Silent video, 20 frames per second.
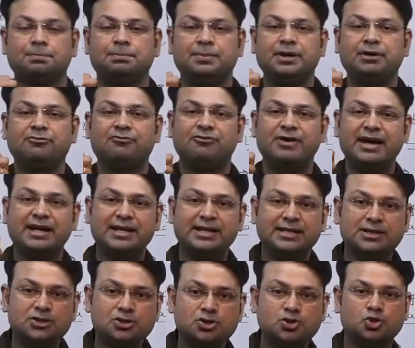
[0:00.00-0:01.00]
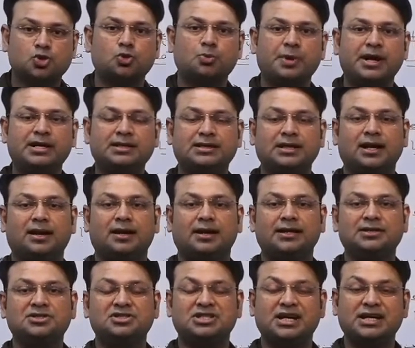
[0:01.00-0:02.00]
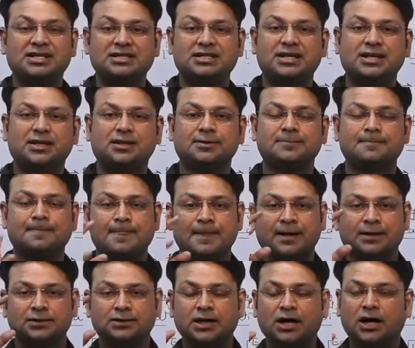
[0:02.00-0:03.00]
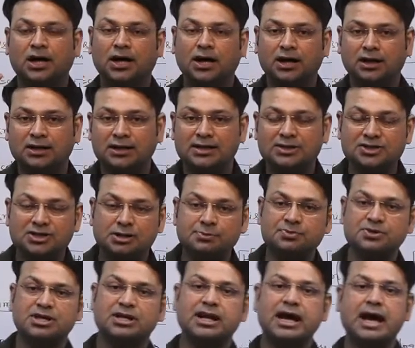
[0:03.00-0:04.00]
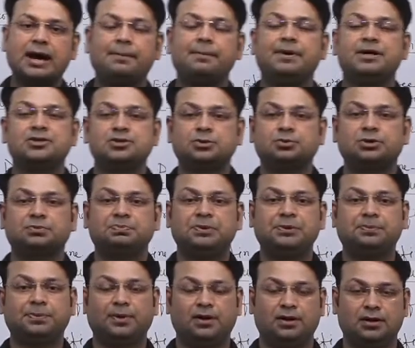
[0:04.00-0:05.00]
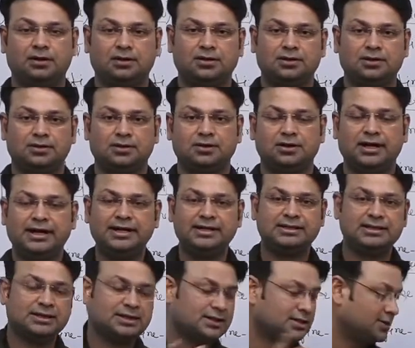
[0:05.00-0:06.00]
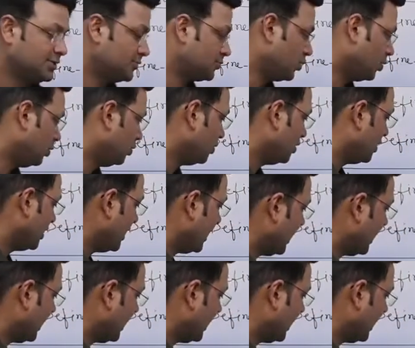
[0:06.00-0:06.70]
be very instrumental in changing the consumption habits of the people, right? So